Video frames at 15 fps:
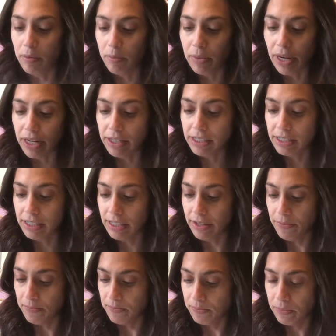But
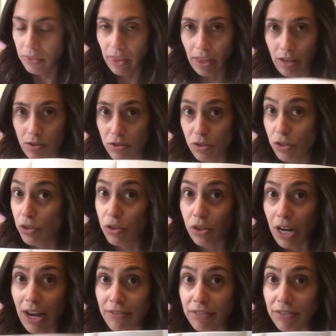you don't have